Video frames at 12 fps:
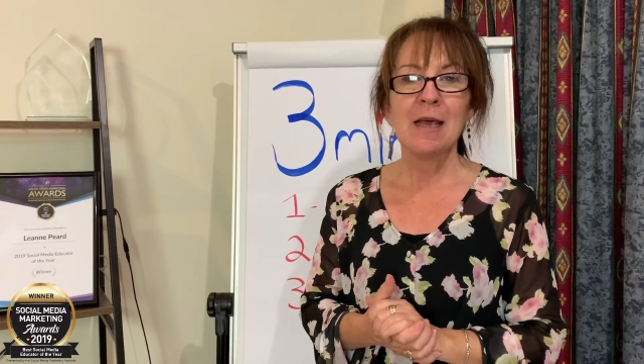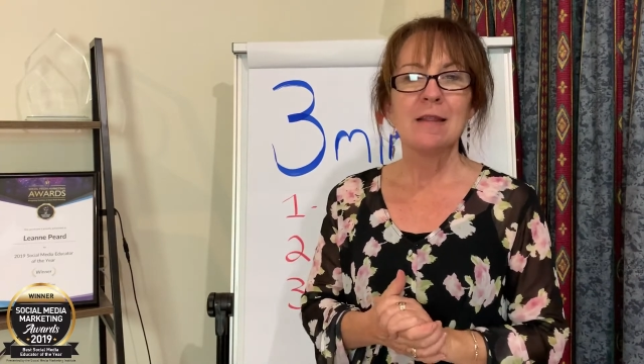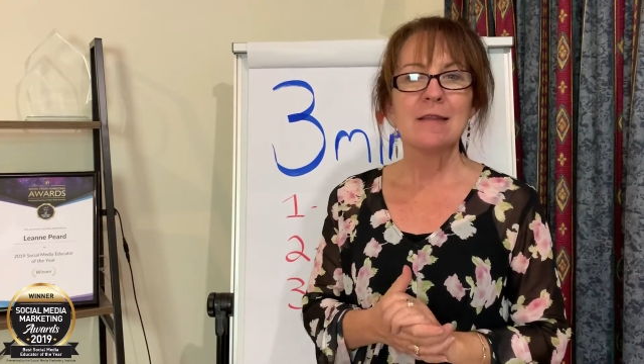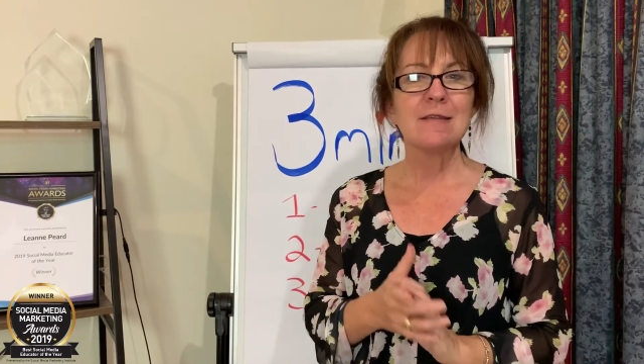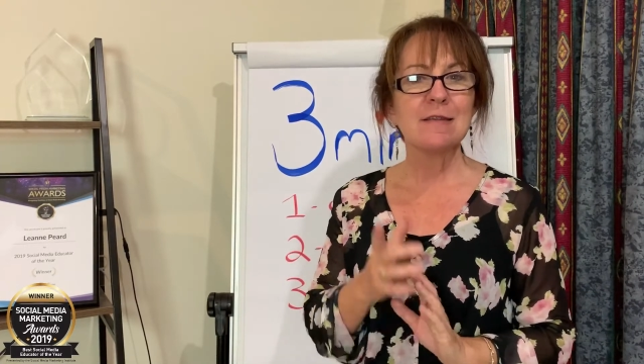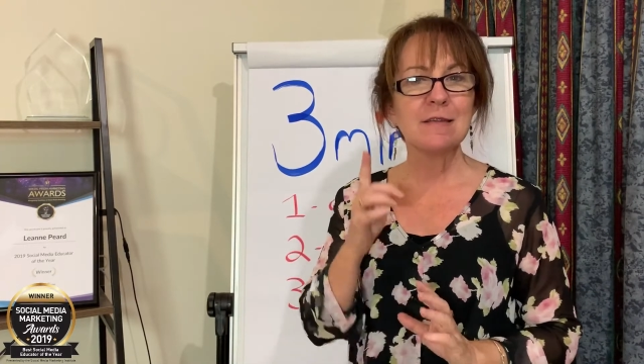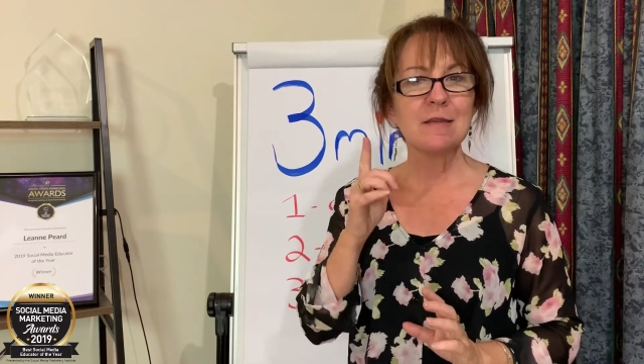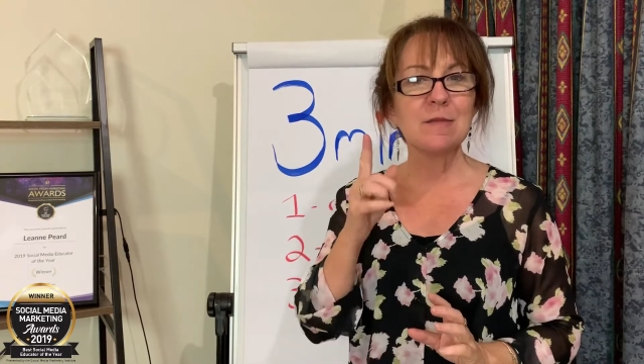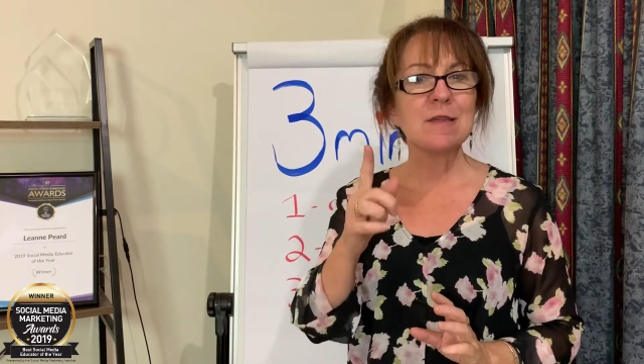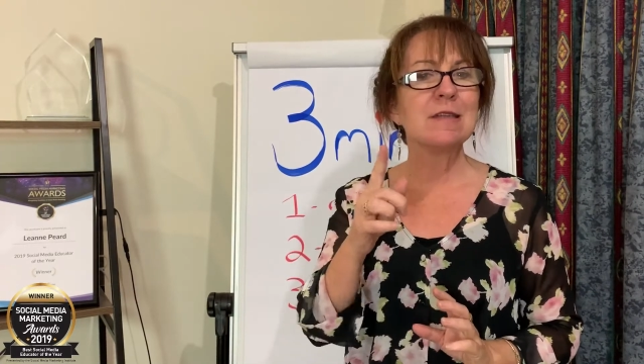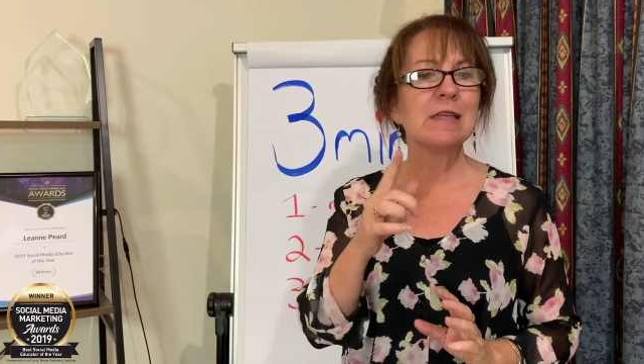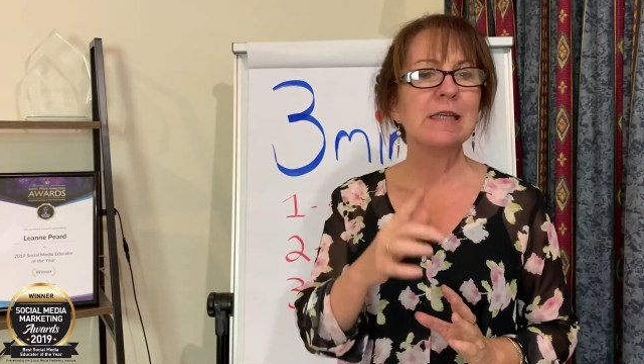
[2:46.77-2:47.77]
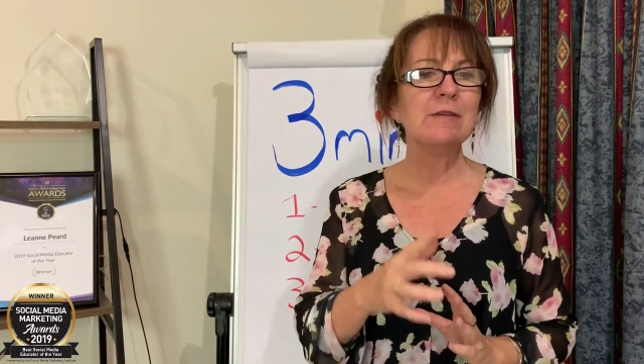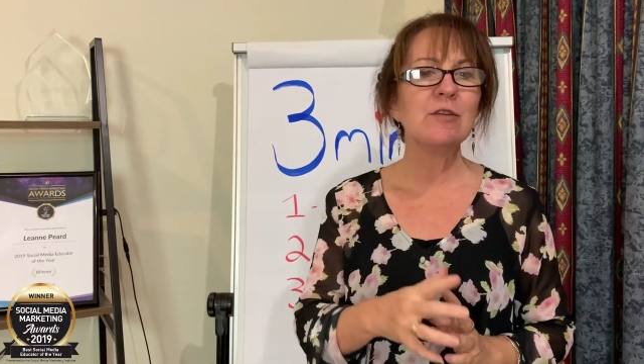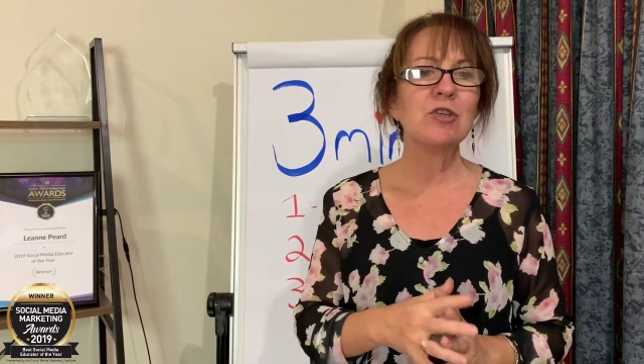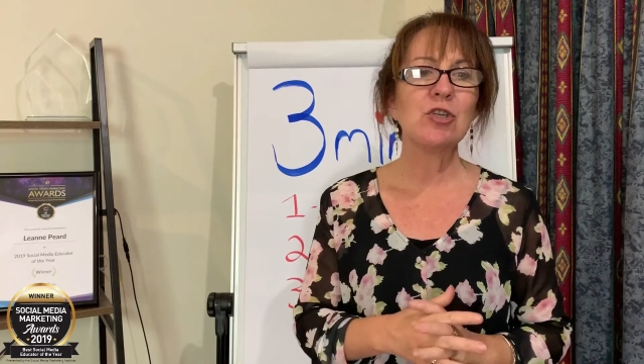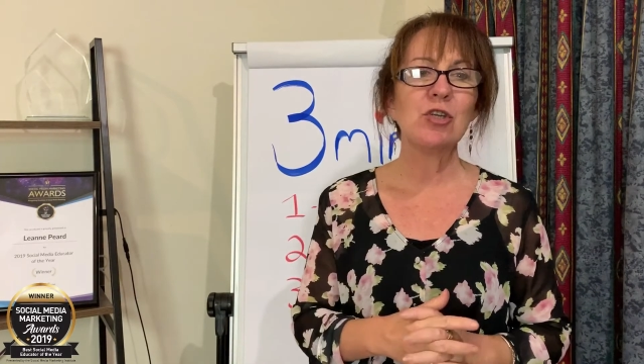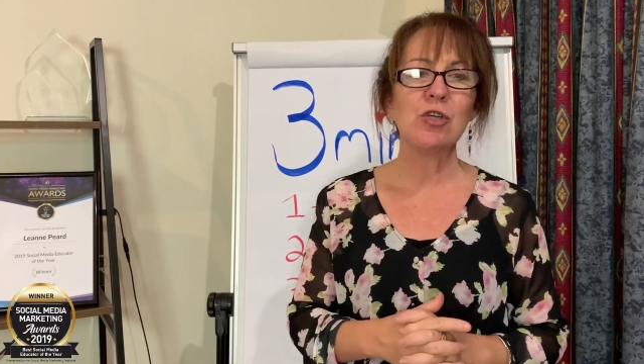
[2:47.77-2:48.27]
The system is
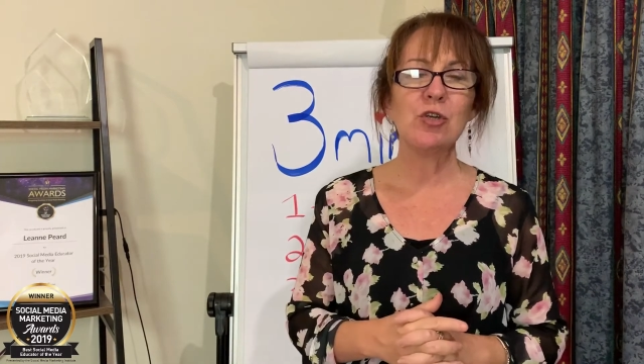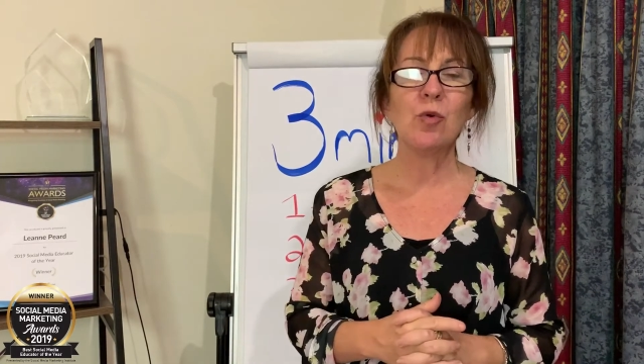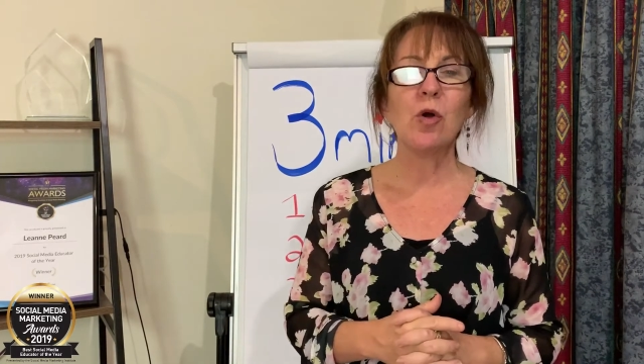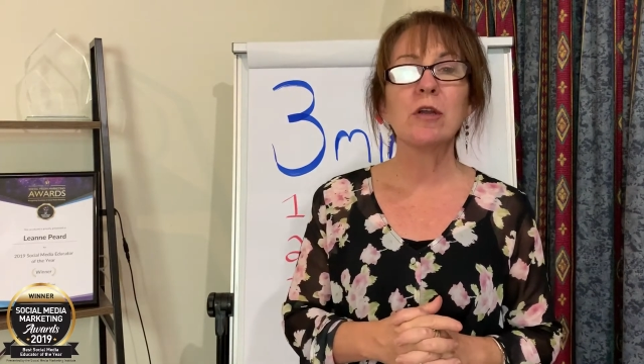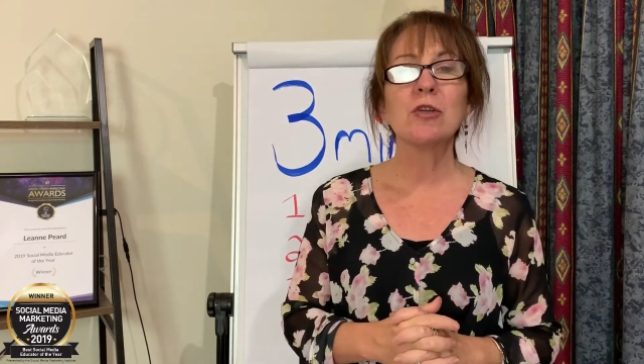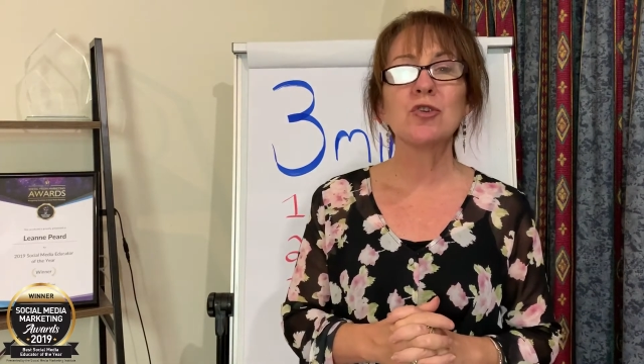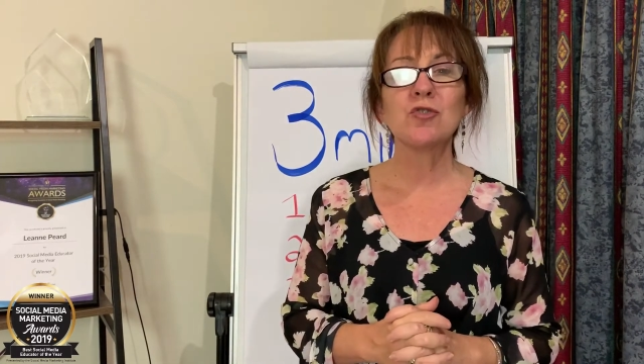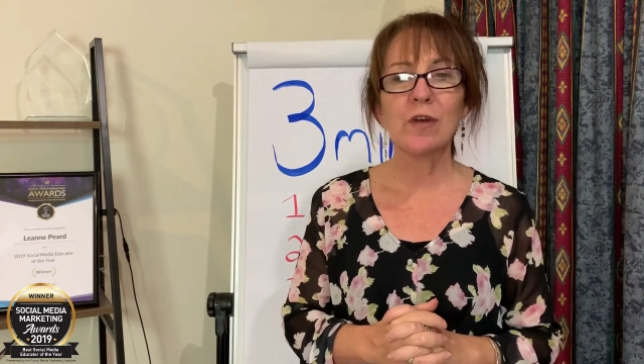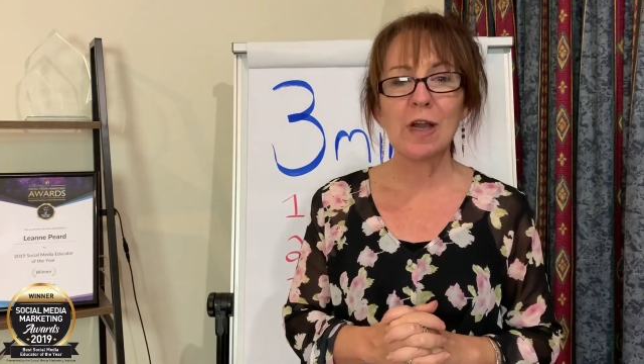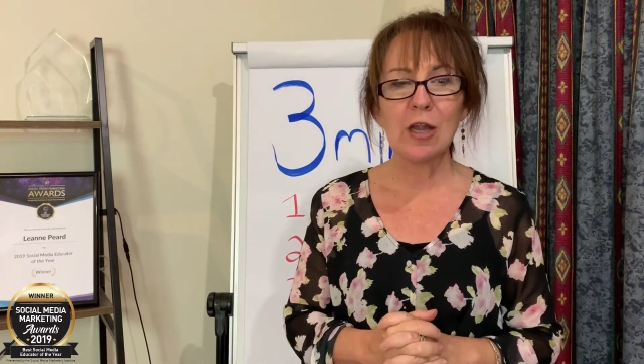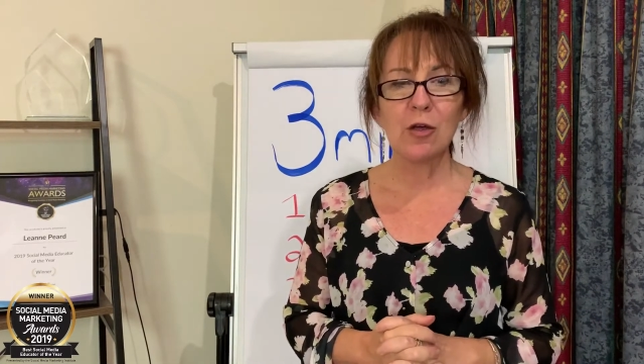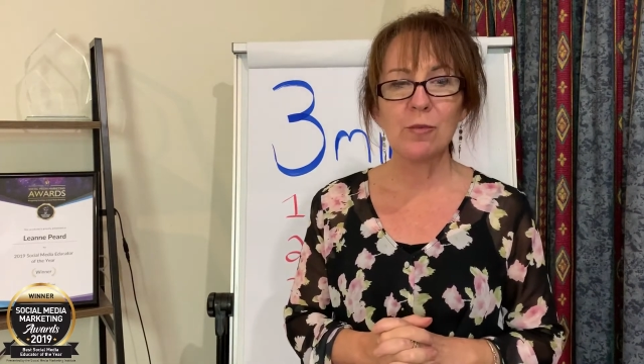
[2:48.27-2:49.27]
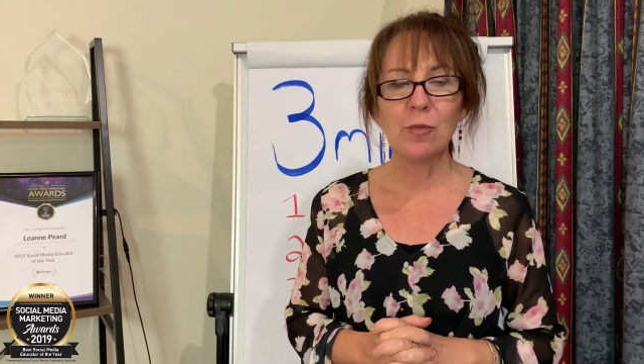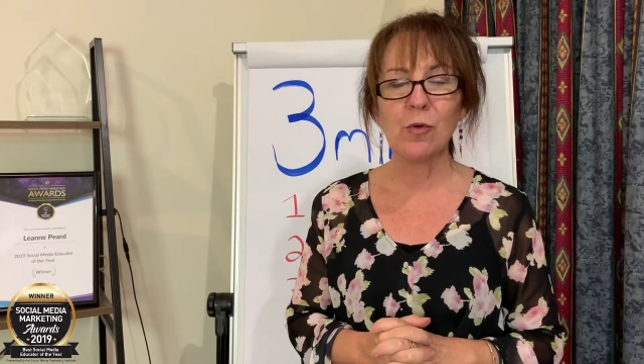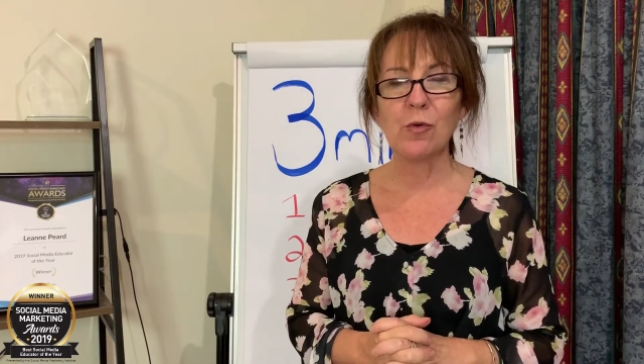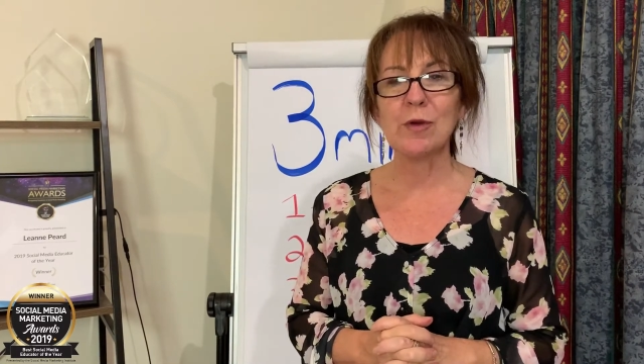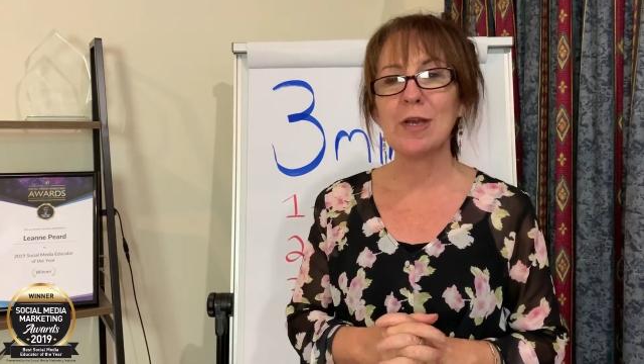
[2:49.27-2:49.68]
delivered to you on a Trello board.